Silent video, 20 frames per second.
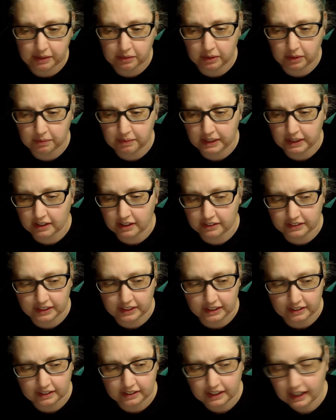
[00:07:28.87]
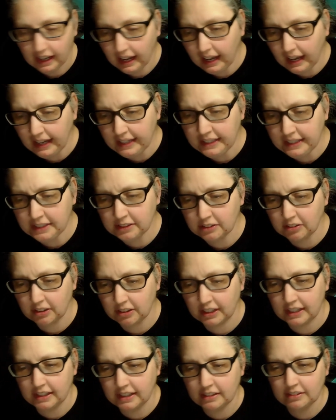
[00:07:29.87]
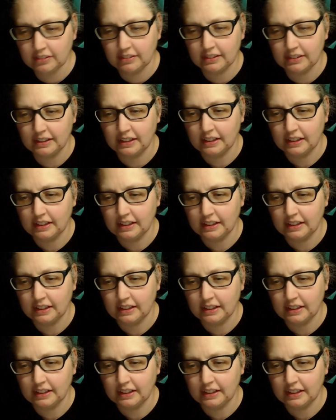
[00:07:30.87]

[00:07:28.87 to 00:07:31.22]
will be on there. Hey, Chris.